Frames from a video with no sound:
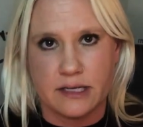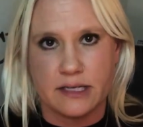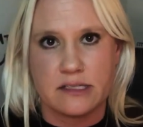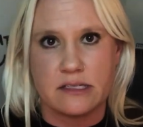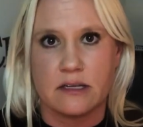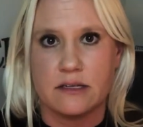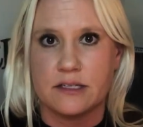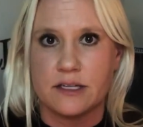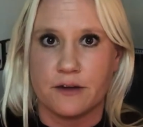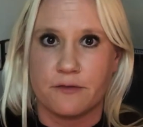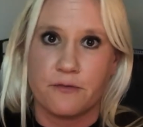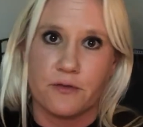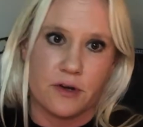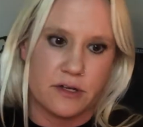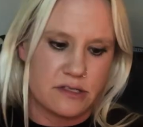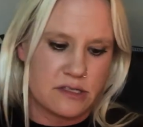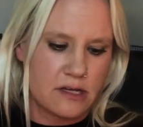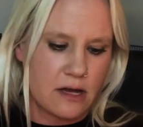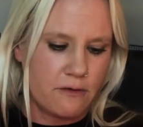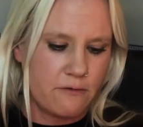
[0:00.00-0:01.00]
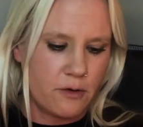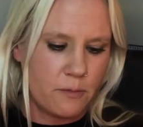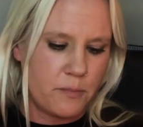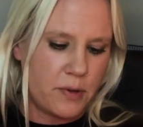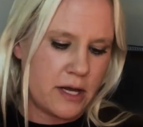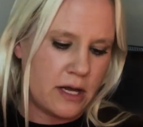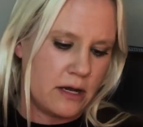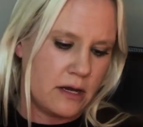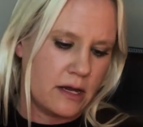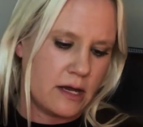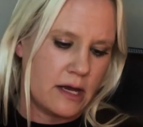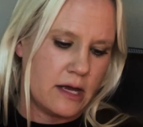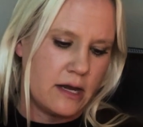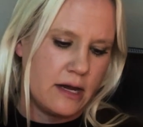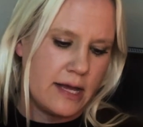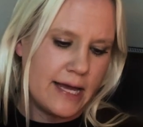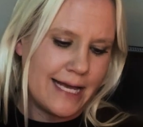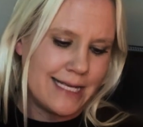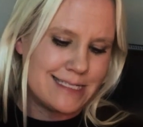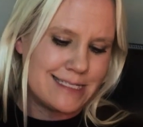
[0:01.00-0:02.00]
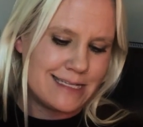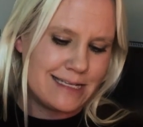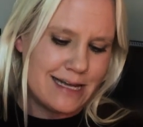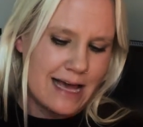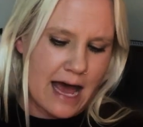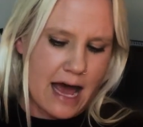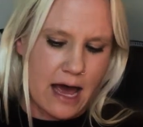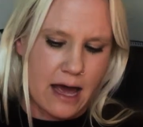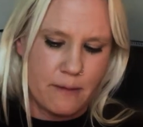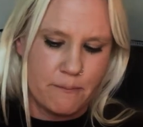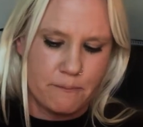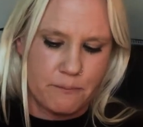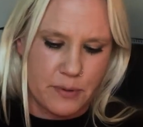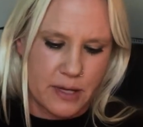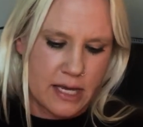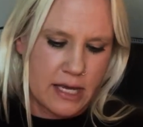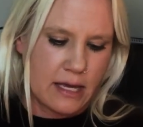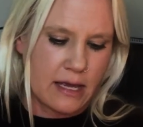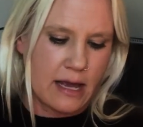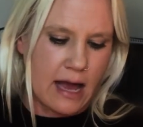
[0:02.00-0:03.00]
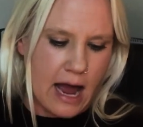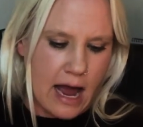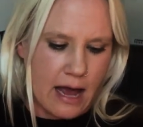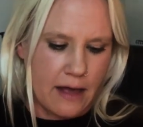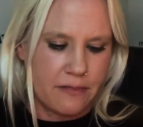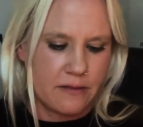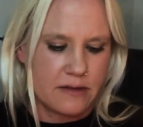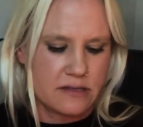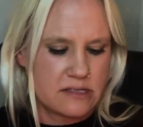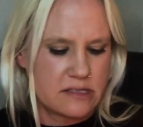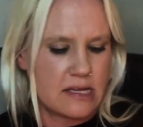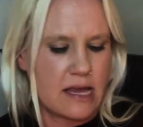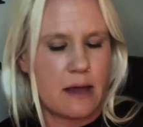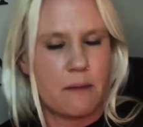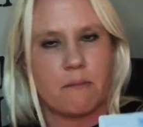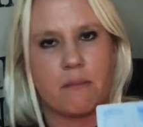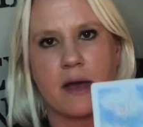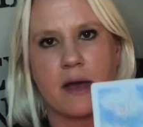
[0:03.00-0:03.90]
It's a difference of opinion. It's not being on the same